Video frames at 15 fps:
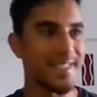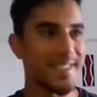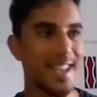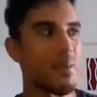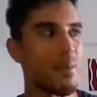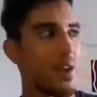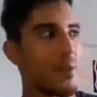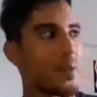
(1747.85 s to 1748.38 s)
In the
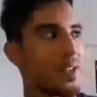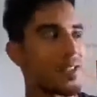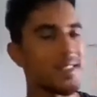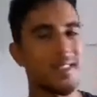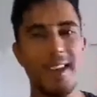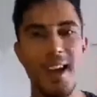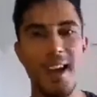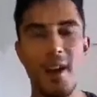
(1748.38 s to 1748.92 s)
same way we can
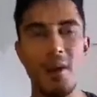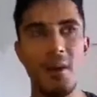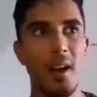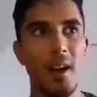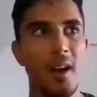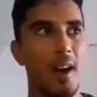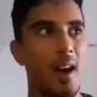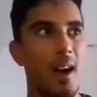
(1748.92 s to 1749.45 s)
see
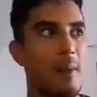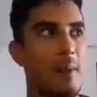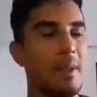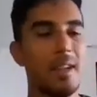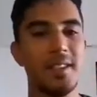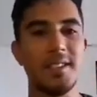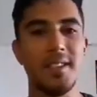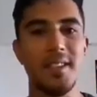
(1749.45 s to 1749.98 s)
how
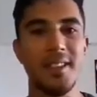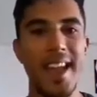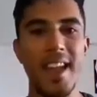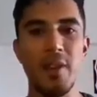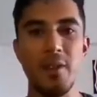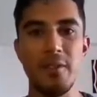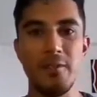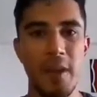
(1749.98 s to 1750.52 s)
militant,
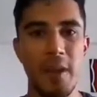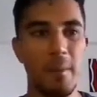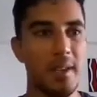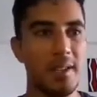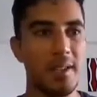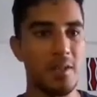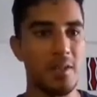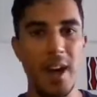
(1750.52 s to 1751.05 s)
angry
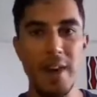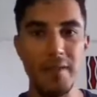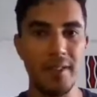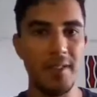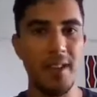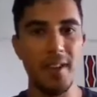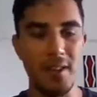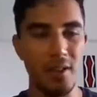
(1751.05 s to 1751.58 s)
feminists arrived
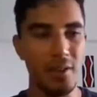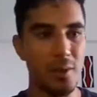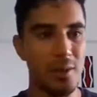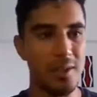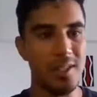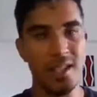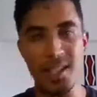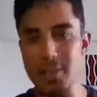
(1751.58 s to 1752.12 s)
to their
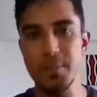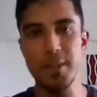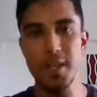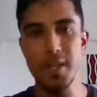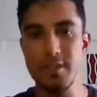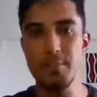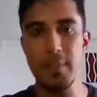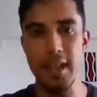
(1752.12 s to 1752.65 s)
conclusions, is
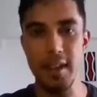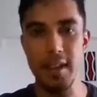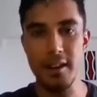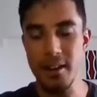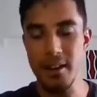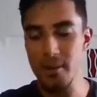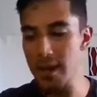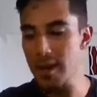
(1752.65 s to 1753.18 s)
because of
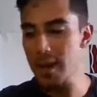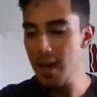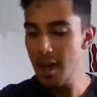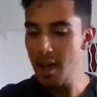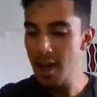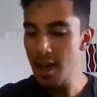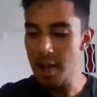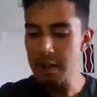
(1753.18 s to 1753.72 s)
pain, right?
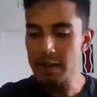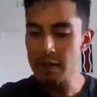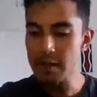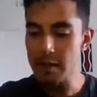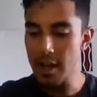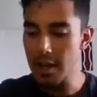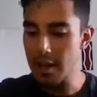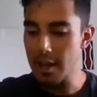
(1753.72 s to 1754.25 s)

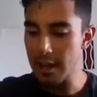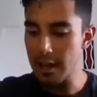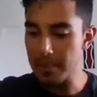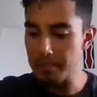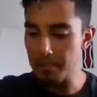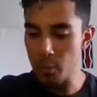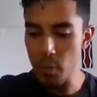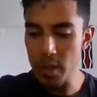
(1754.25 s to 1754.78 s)
Even like
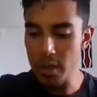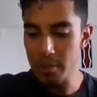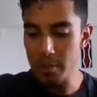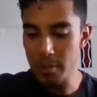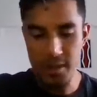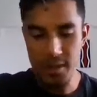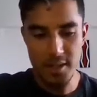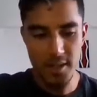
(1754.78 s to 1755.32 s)
one of the
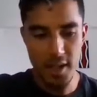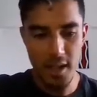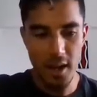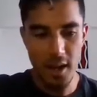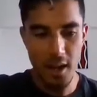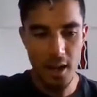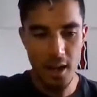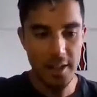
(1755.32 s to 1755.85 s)
books
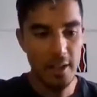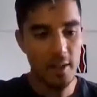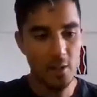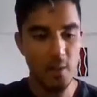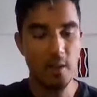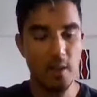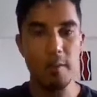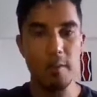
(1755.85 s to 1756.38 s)
that I think it
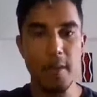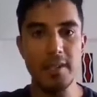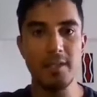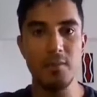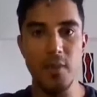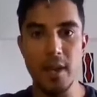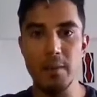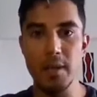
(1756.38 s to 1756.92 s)
was one of the
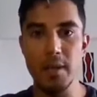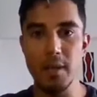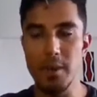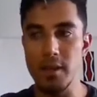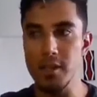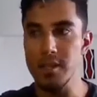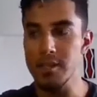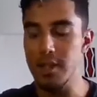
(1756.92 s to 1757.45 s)
best red pill
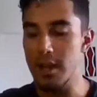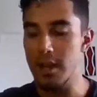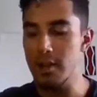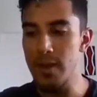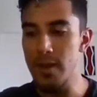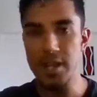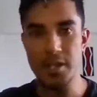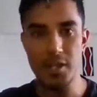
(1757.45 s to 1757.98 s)
books,
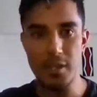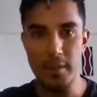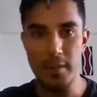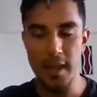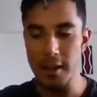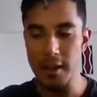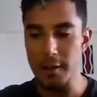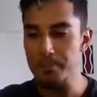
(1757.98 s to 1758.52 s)
The Rational
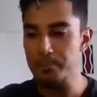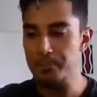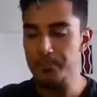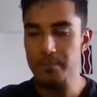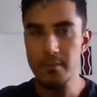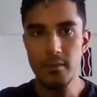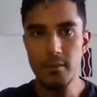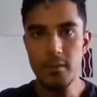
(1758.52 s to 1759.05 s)
Male.
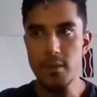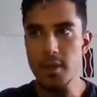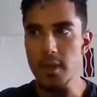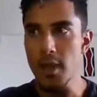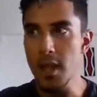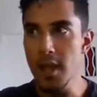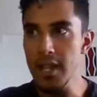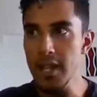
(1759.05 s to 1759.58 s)

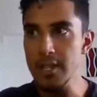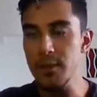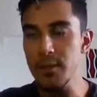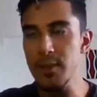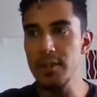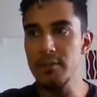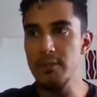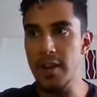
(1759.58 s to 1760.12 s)
It's
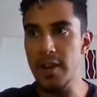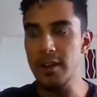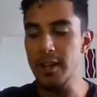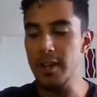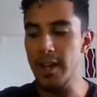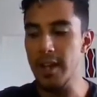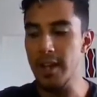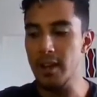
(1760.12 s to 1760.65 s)
full of
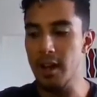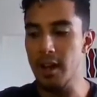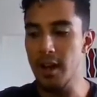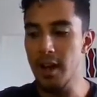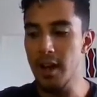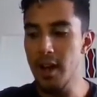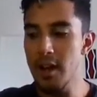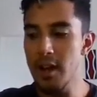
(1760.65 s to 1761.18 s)
very
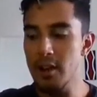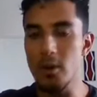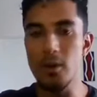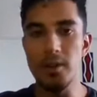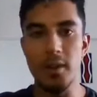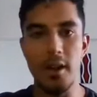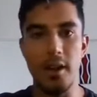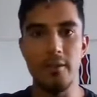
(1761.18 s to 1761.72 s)

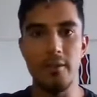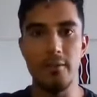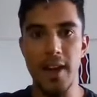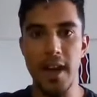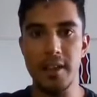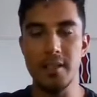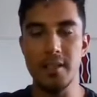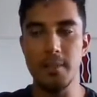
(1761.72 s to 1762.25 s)
cold, hard
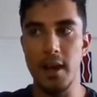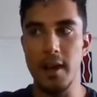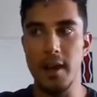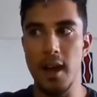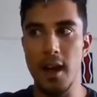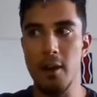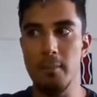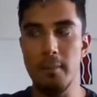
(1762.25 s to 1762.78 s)
facts
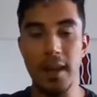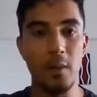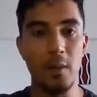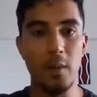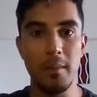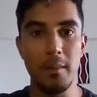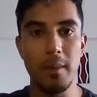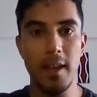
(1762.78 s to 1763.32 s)
about how men
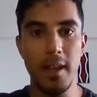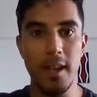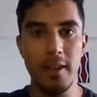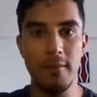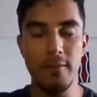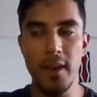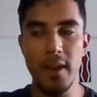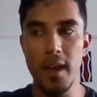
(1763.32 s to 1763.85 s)
and women
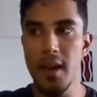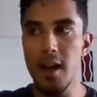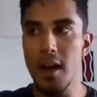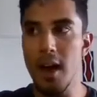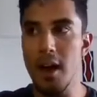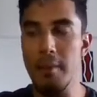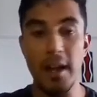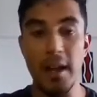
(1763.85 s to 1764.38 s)
behave
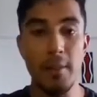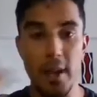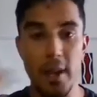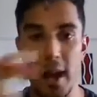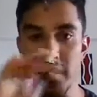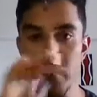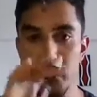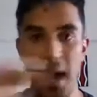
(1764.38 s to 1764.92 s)

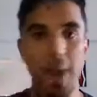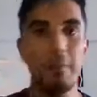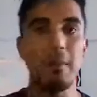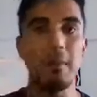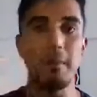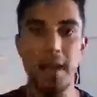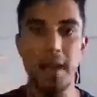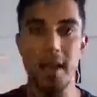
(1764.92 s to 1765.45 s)
on a
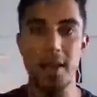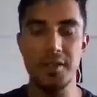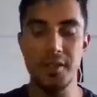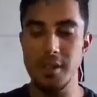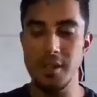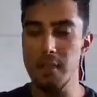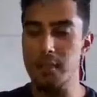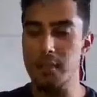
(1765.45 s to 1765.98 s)
primal
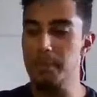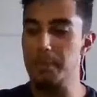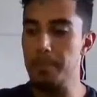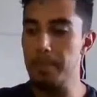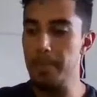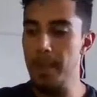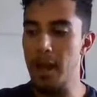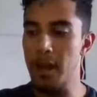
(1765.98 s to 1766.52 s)
biological
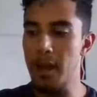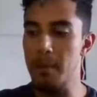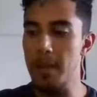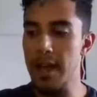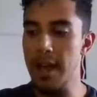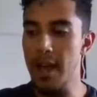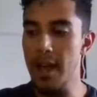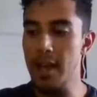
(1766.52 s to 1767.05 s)
level.
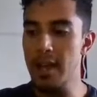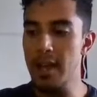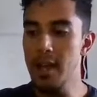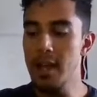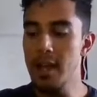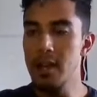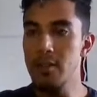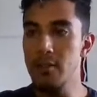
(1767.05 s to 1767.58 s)
And I
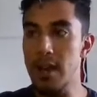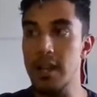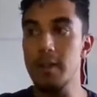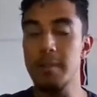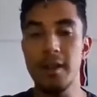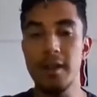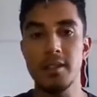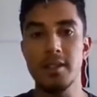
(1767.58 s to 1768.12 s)

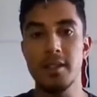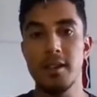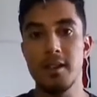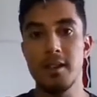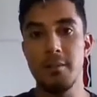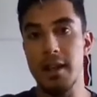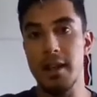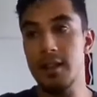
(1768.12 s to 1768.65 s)
recommend it
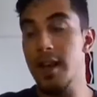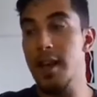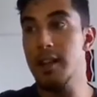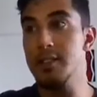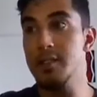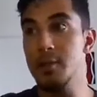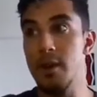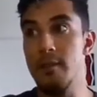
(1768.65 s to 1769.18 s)
to my
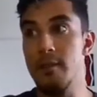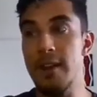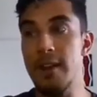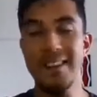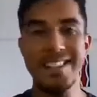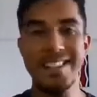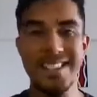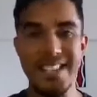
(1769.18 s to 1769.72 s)
clients who are
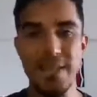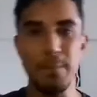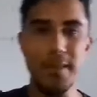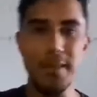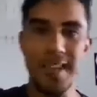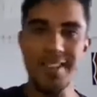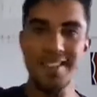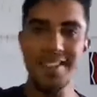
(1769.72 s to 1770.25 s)
very deep
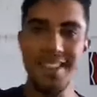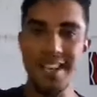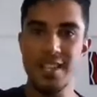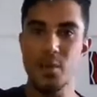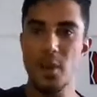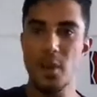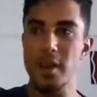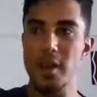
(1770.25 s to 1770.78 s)
in that
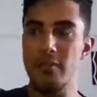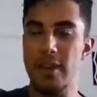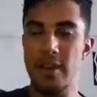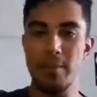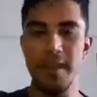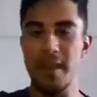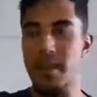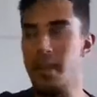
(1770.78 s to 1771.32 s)
stage 1 of
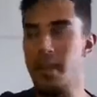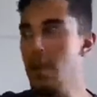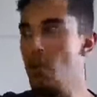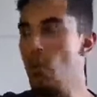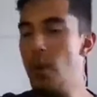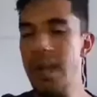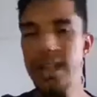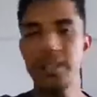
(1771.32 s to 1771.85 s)
like being
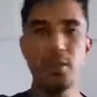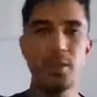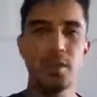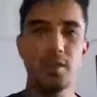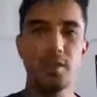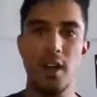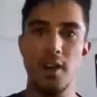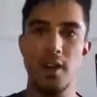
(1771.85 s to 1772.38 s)
way
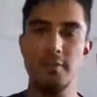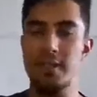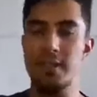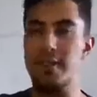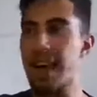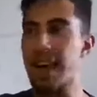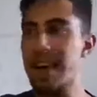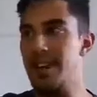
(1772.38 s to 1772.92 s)
too soft
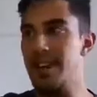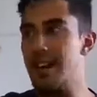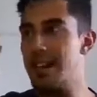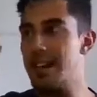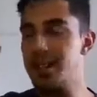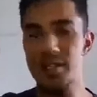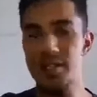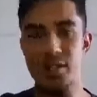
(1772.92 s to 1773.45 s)
and their
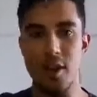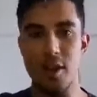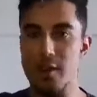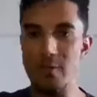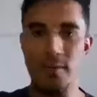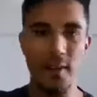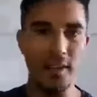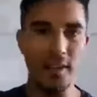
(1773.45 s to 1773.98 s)
ideologies are
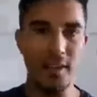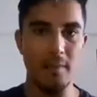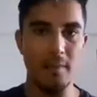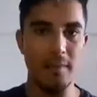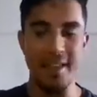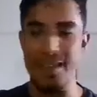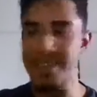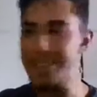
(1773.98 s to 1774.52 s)
all fucked
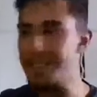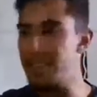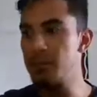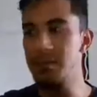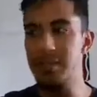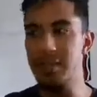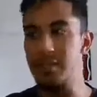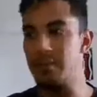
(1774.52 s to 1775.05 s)
up, and they still
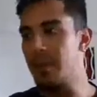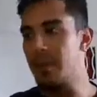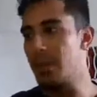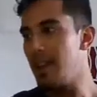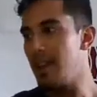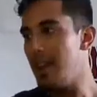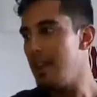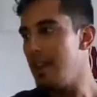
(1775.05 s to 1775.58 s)
believe
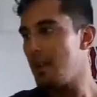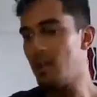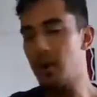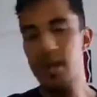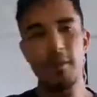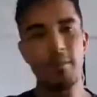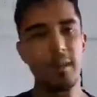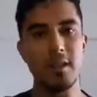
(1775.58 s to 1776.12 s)
that the
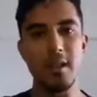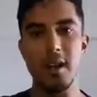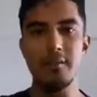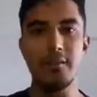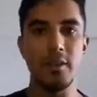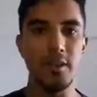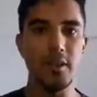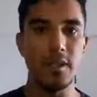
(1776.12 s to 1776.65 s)
way to be
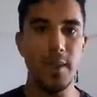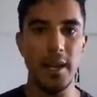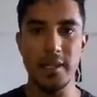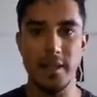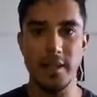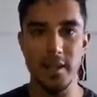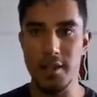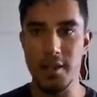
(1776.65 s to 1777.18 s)
loved and
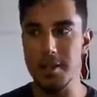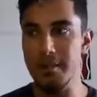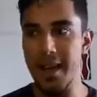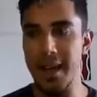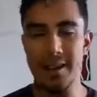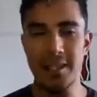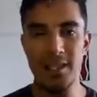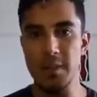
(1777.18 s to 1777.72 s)
respected in a good
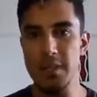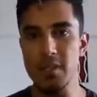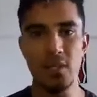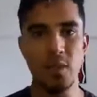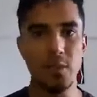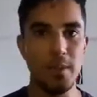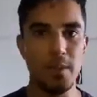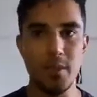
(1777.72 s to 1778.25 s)
man is to be
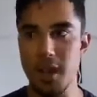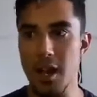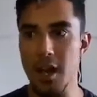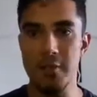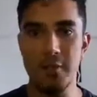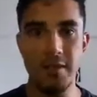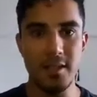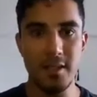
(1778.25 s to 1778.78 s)
super
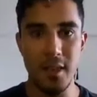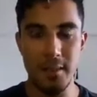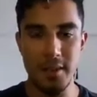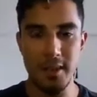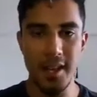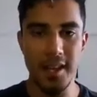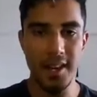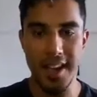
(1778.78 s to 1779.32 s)
soft and
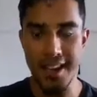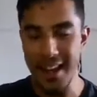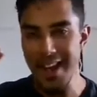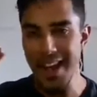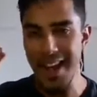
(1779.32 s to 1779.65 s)
supplicating.